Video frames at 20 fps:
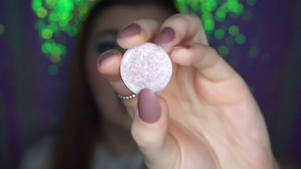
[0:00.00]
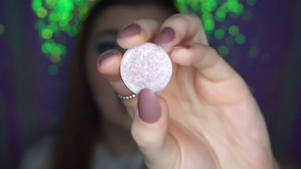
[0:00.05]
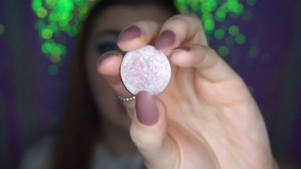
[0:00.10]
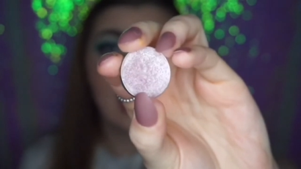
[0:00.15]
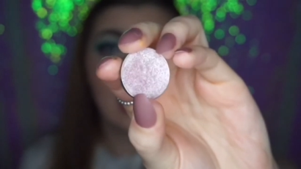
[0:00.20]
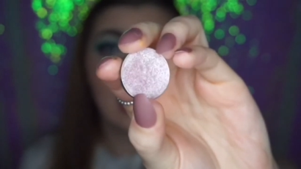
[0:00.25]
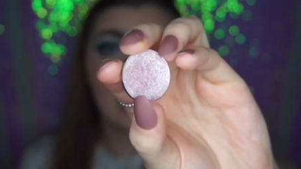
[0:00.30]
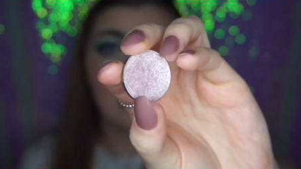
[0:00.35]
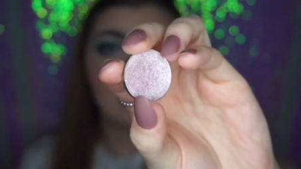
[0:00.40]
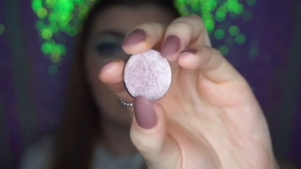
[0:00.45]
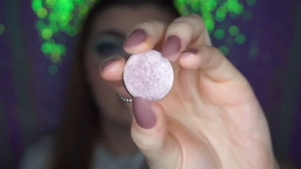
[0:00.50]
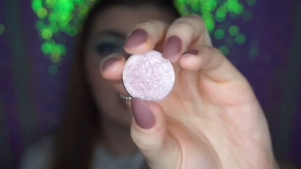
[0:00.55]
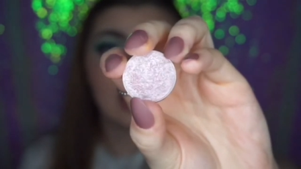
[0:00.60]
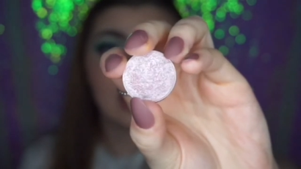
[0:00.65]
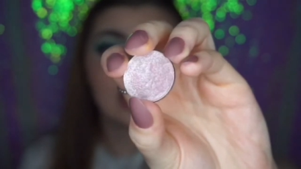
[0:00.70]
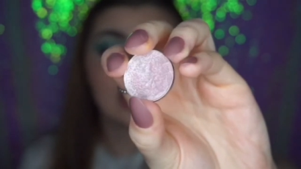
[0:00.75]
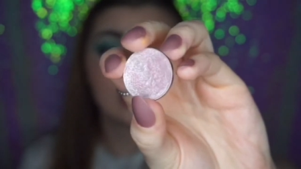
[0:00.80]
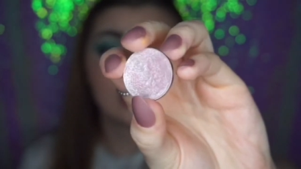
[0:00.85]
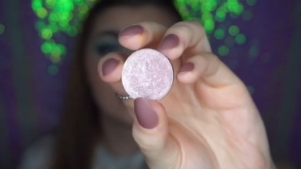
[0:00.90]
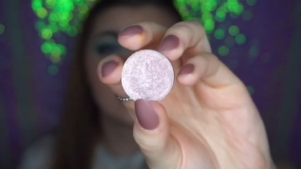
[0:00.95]
Um,
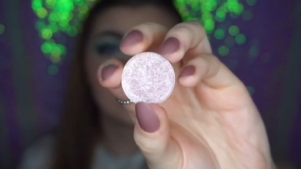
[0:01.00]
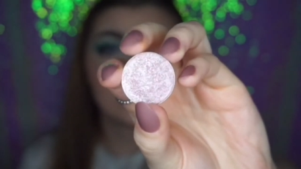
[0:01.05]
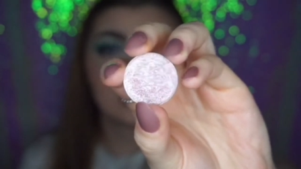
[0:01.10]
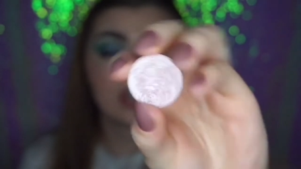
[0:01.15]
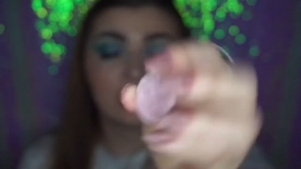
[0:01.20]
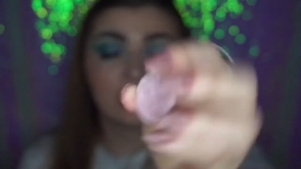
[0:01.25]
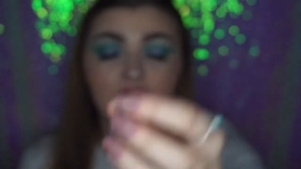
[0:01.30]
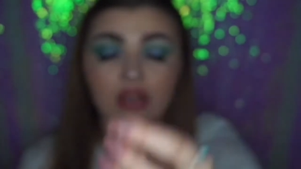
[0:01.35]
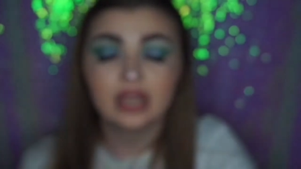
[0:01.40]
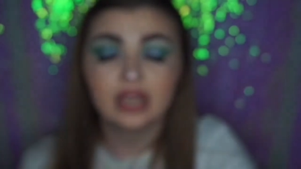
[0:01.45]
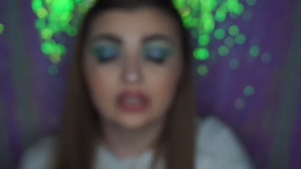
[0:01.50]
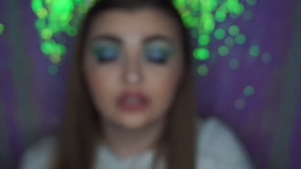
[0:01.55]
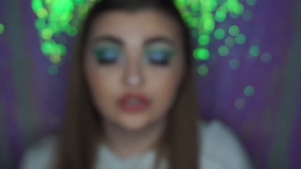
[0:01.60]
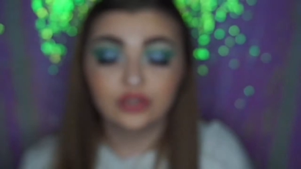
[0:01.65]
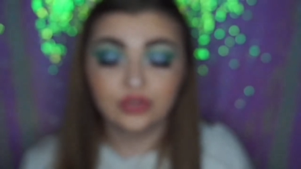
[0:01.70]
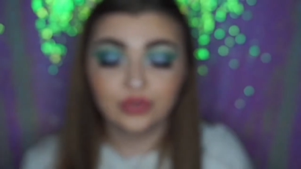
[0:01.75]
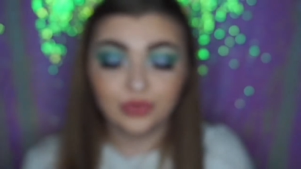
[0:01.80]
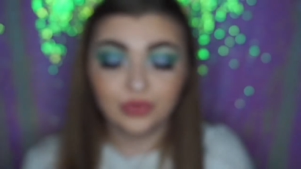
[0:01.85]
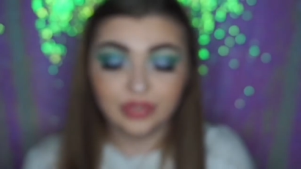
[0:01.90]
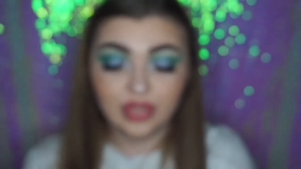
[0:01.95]
and it just, uh, it
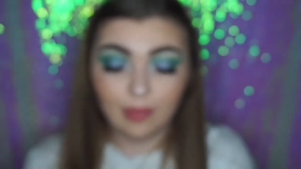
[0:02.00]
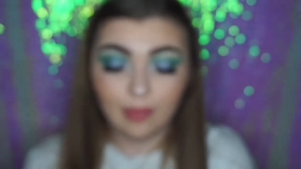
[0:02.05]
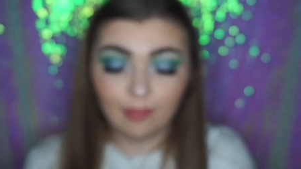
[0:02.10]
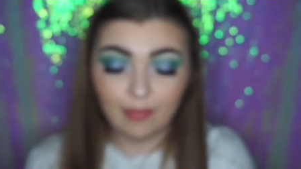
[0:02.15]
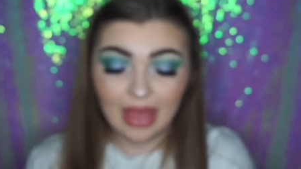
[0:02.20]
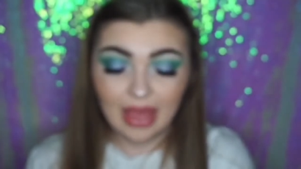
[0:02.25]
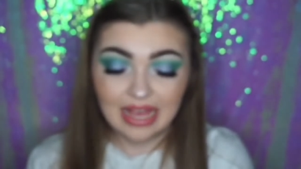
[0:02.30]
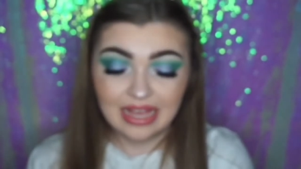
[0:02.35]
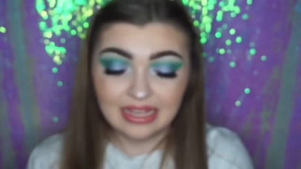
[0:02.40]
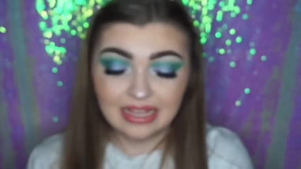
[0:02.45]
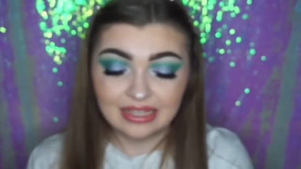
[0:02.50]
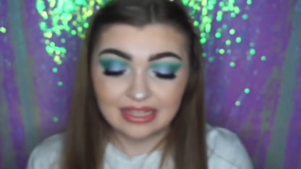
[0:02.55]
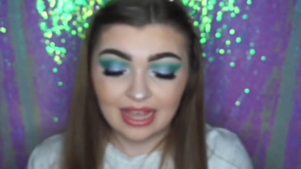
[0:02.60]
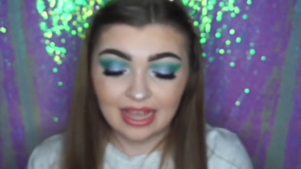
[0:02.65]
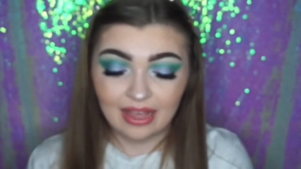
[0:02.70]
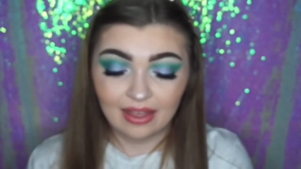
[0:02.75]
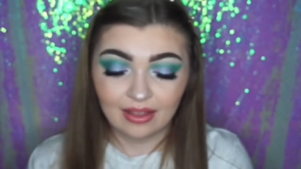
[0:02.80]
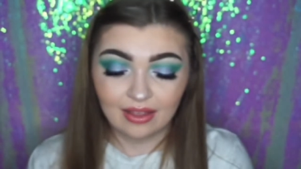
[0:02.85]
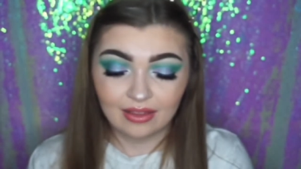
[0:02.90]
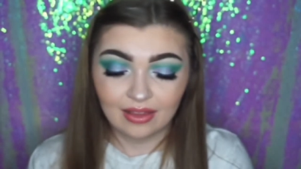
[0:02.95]
just looks
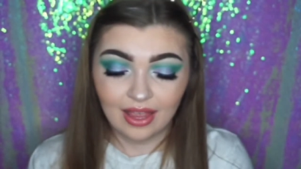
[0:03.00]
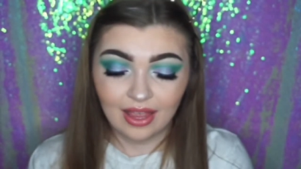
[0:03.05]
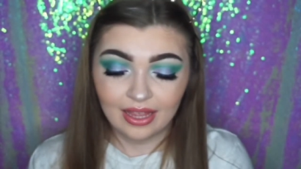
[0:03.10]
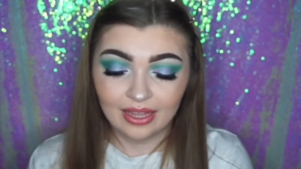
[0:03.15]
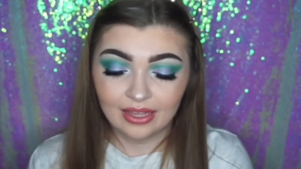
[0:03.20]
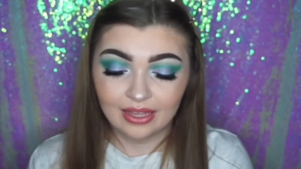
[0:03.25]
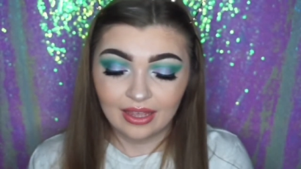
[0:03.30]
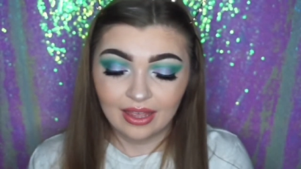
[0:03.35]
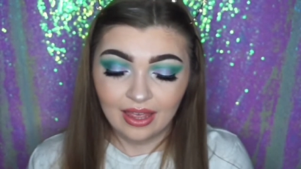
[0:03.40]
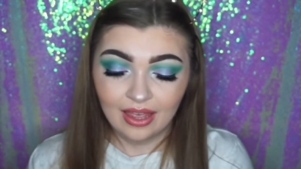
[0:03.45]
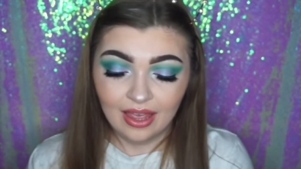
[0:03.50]
amazing. Like,